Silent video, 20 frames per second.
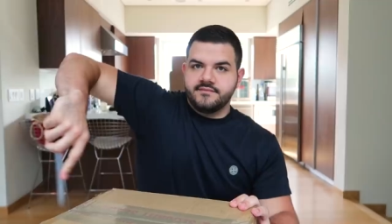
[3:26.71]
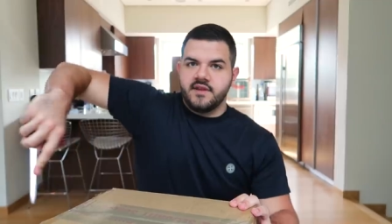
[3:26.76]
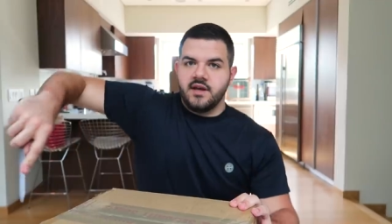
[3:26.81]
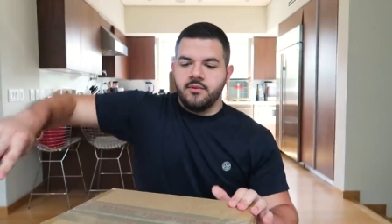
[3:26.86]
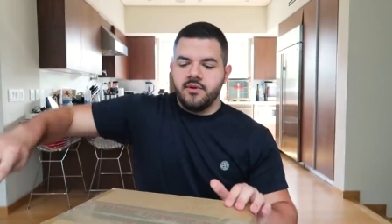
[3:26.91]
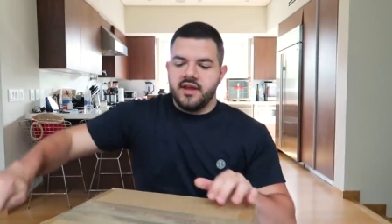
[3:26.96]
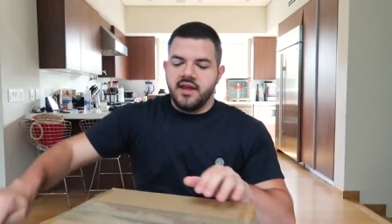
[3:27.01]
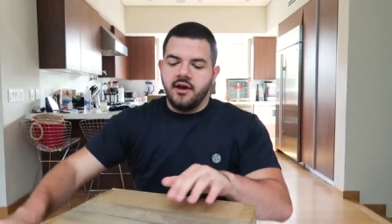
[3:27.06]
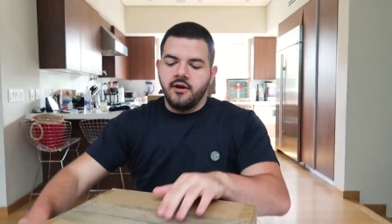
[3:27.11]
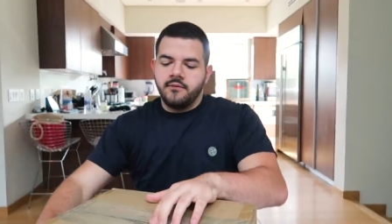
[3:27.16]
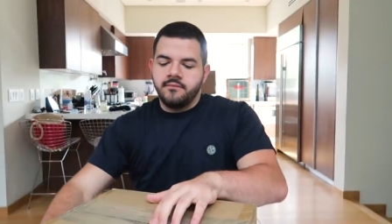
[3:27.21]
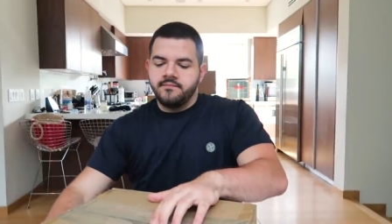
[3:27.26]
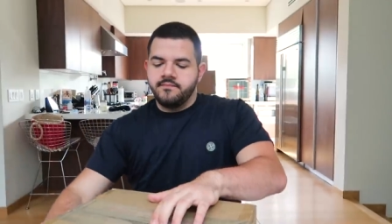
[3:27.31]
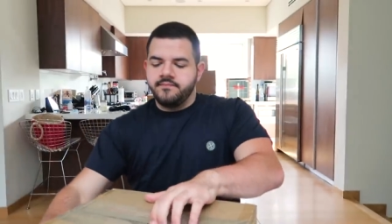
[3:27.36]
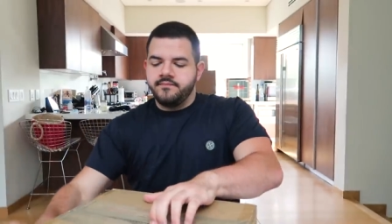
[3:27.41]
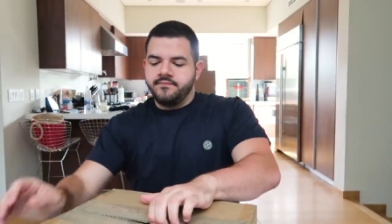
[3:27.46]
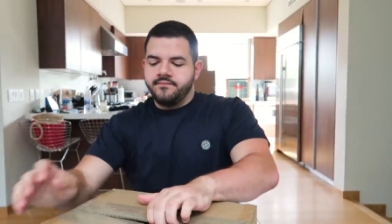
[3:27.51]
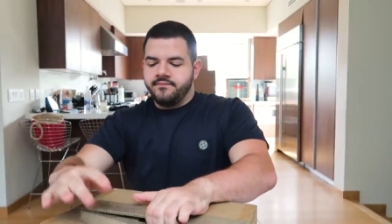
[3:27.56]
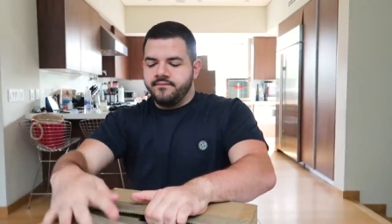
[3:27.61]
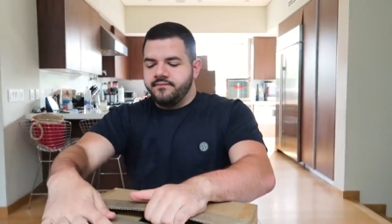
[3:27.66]
There we go.
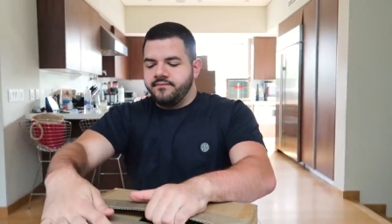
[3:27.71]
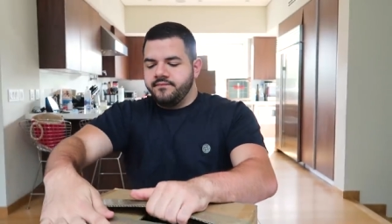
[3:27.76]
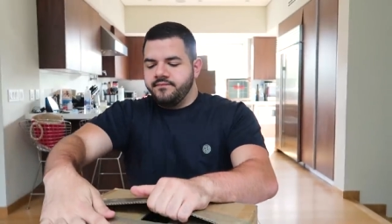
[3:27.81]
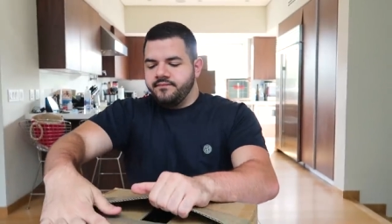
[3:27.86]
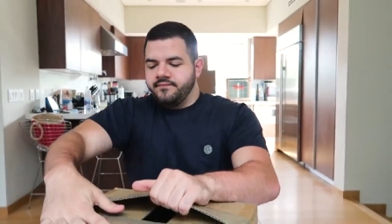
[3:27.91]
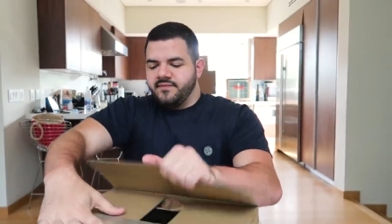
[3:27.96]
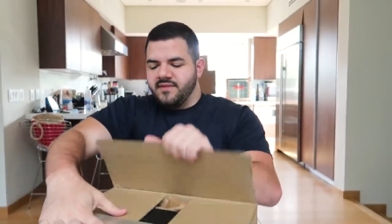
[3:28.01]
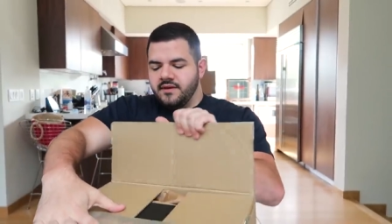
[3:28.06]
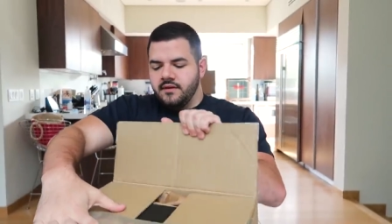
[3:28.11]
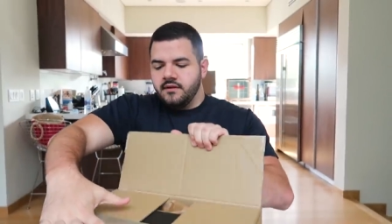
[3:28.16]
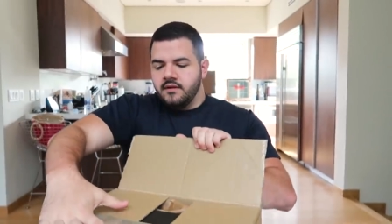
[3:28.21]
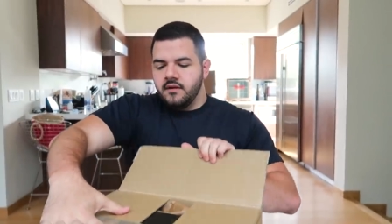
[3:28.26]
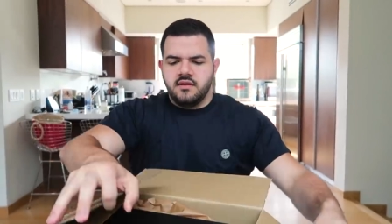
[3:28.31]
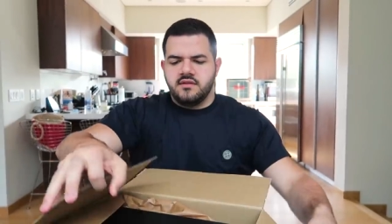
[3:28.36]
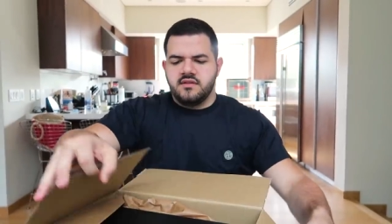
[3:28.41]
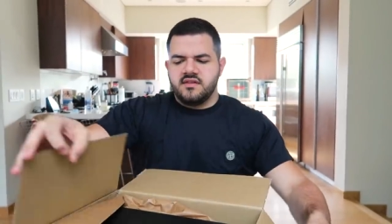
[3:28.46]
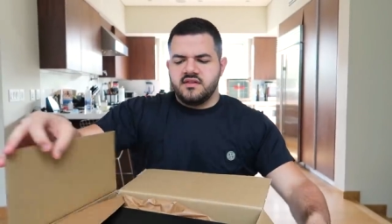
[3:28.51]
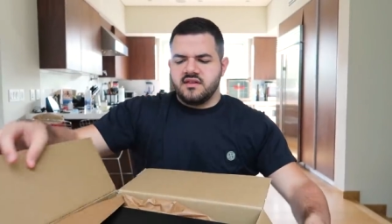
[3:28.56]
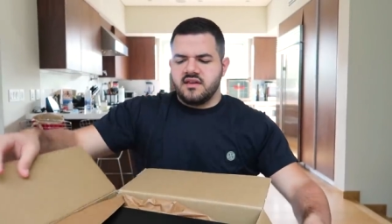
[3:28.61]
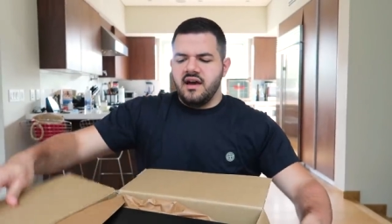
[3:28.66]

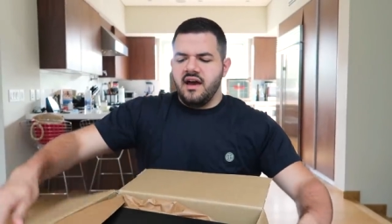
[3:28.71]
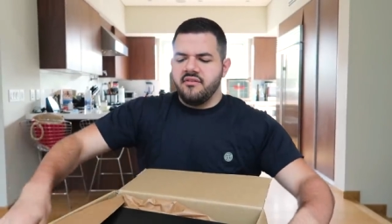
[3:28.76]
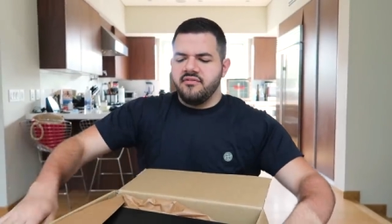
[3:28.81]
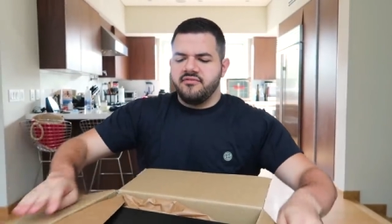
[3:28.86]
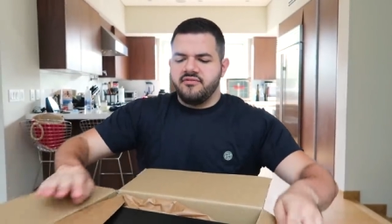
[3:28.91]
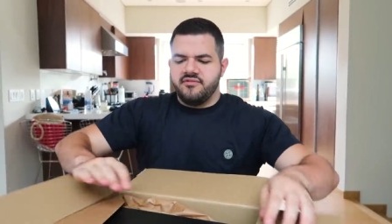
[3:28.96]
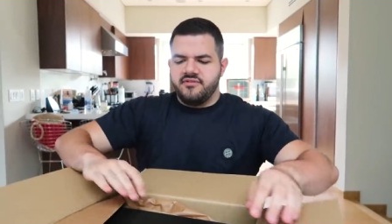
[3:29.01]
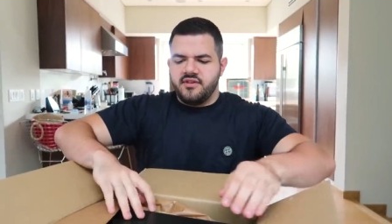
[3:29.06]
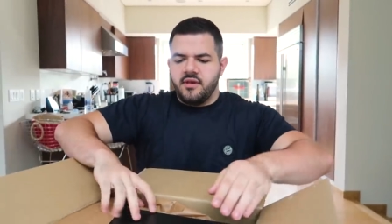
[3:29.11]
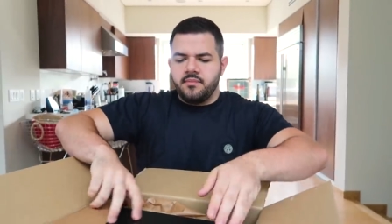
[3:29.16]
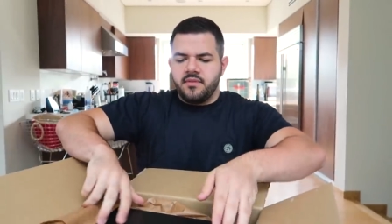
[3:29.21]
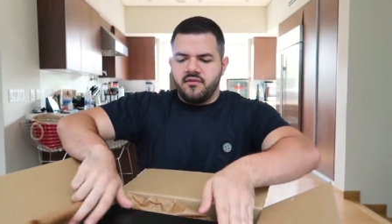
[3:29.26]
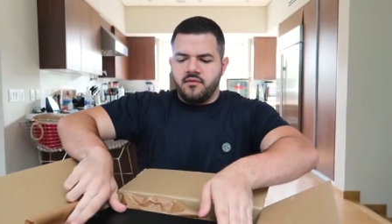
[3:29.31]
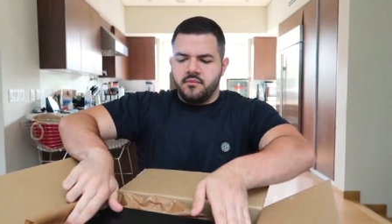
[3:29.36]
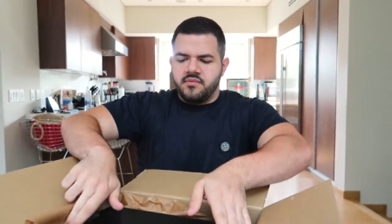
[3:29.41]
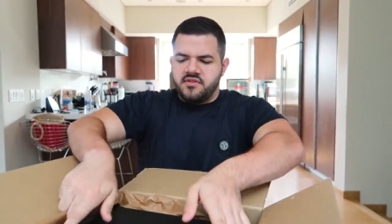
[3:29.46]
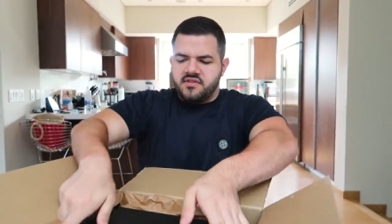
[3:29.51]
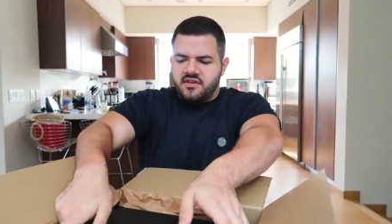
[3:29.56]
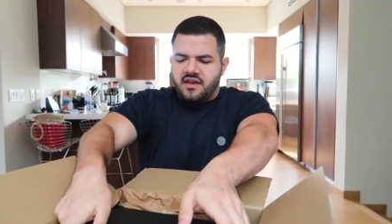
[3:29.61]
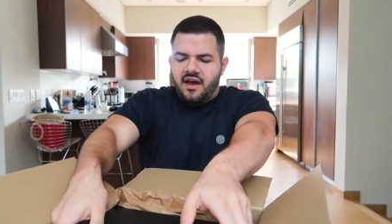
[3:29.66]
SCUF. Something
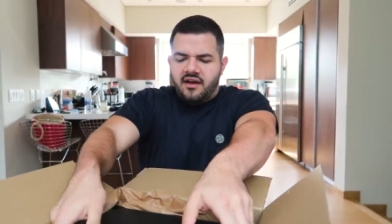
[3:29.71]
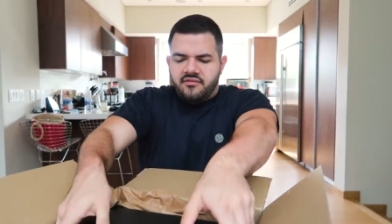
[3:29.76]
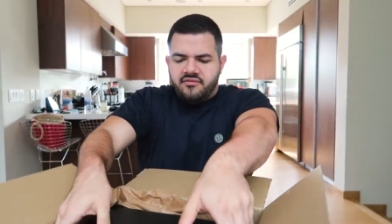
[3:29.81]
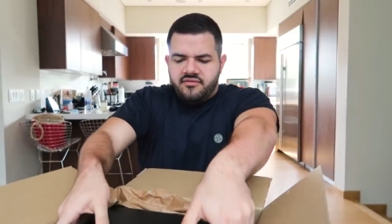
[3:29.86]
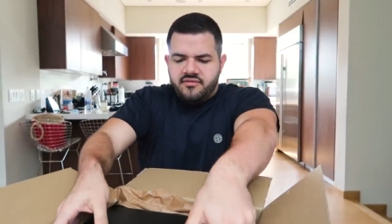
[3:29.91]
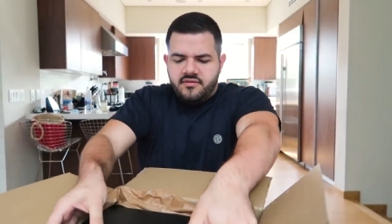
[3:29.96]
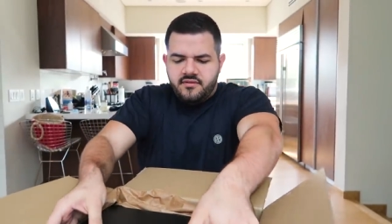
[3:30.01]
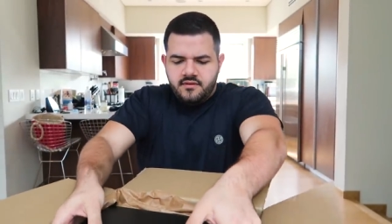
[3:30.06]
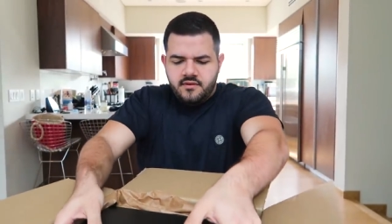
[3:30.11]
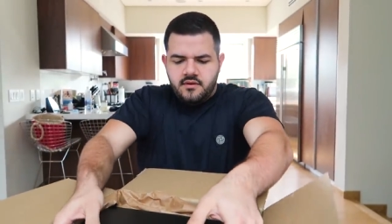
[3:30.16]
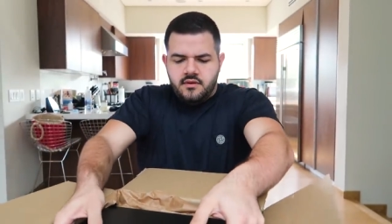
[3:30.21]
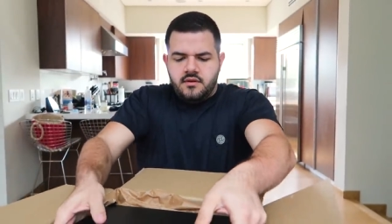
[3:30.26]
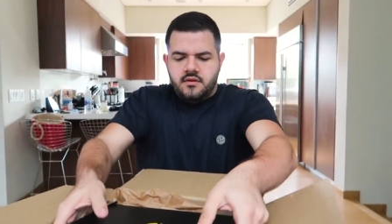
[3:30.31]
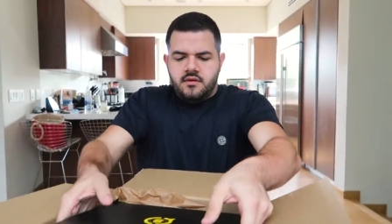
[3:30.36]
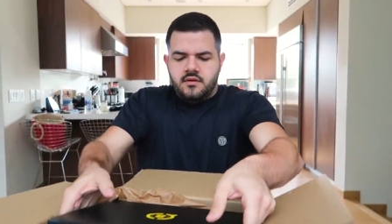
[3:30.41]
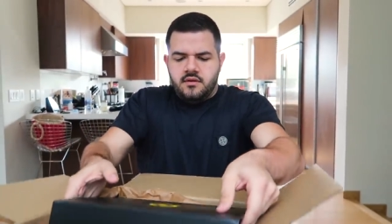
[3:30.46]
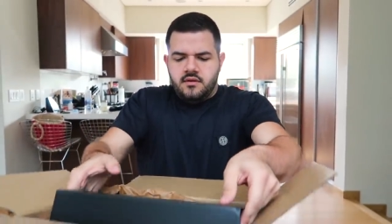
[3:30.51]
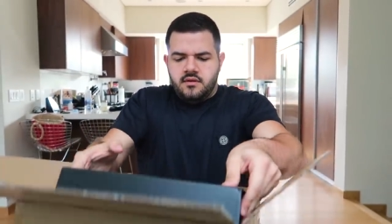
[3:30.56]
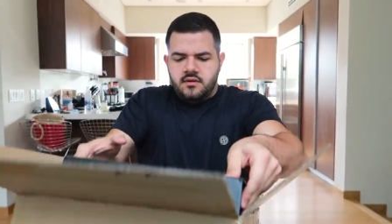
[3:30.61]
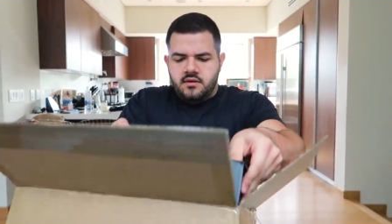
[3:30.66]
from
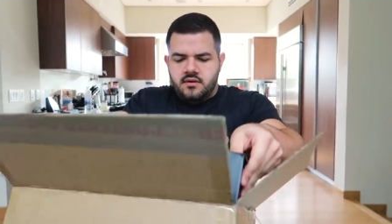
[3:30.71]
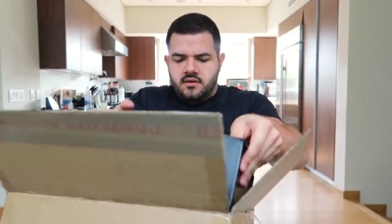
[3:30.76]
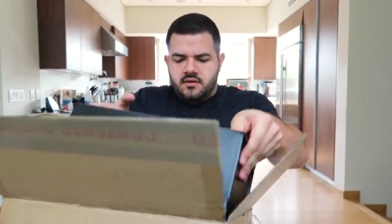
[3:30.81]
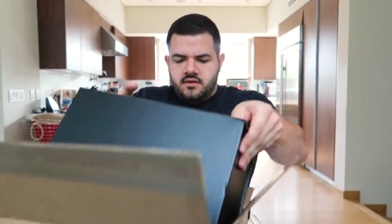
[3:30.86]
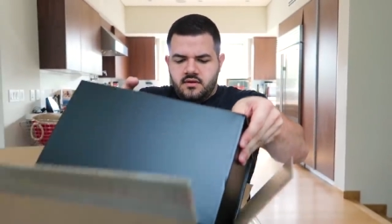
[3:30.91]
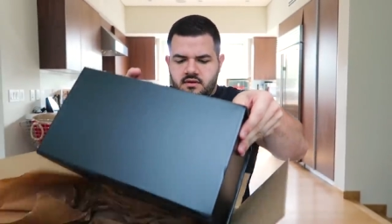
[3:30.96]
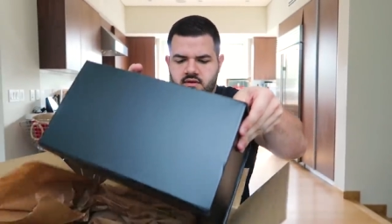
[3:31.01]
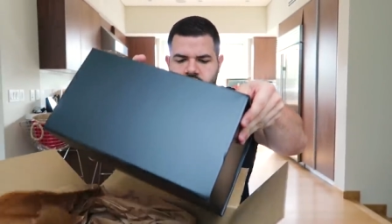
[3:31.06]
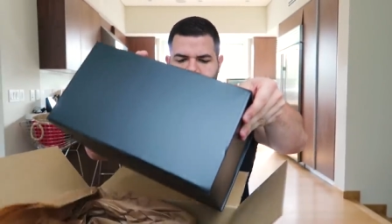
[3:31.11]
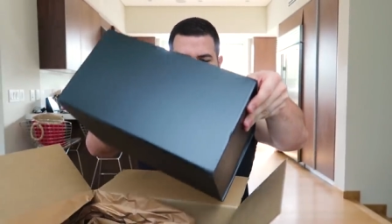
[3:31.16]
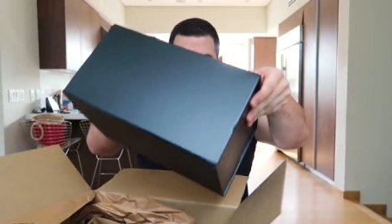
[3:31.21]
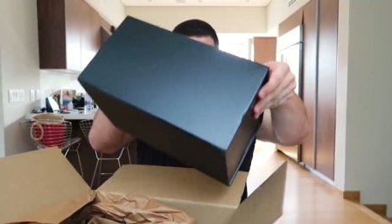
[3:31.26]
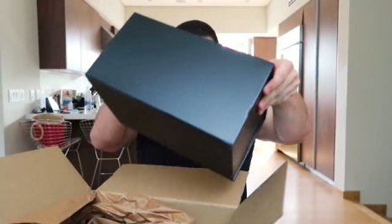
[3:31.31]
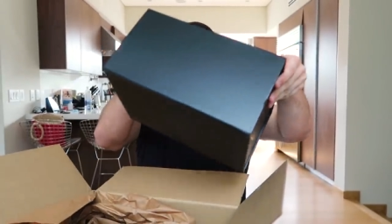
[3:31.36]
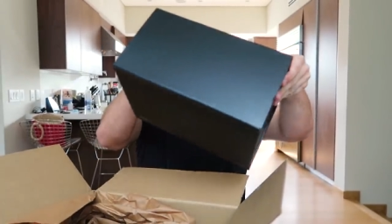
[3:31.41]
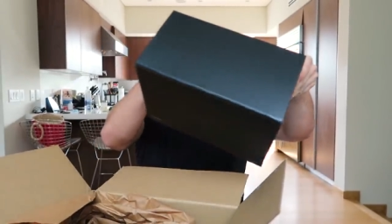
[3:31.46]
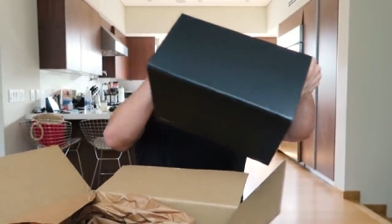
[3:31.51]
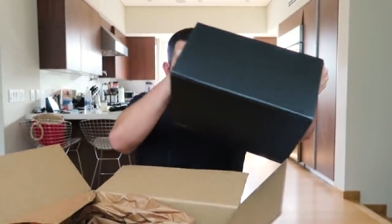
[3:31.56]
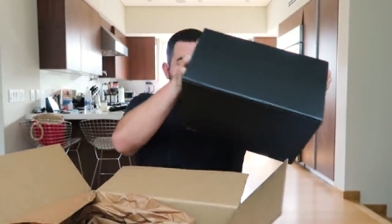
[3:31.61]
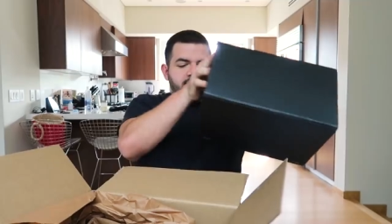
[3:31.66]
SCUF. I
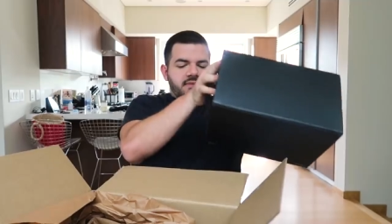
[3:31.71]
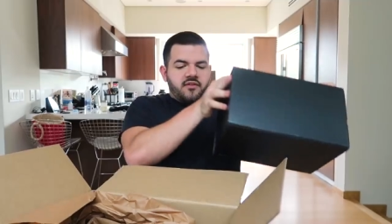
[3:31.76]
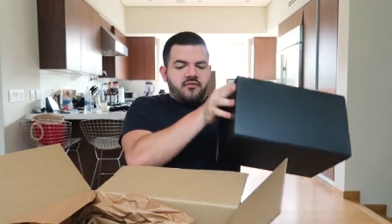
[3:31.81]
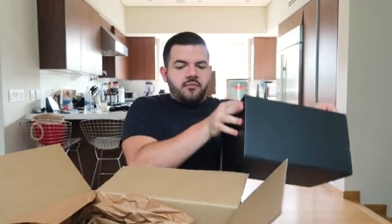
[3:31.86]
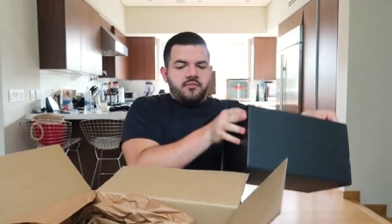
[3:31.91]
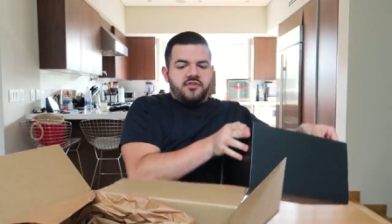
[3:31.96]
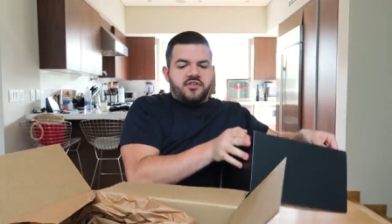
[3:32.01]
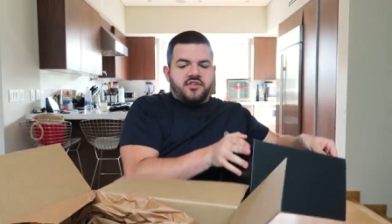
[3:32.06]
got something from